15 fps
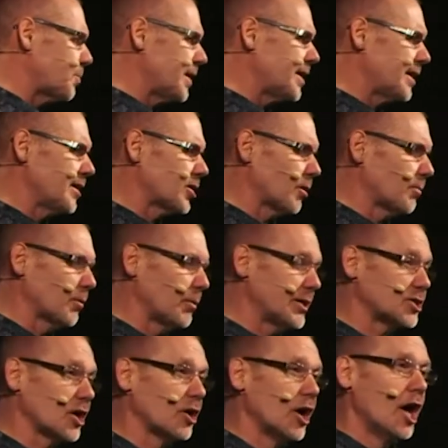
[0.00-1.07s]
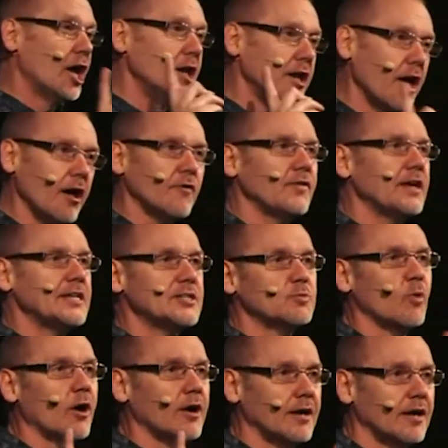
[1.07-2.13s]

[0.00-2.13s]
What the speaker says: speaking a couple of weeks ago, love is what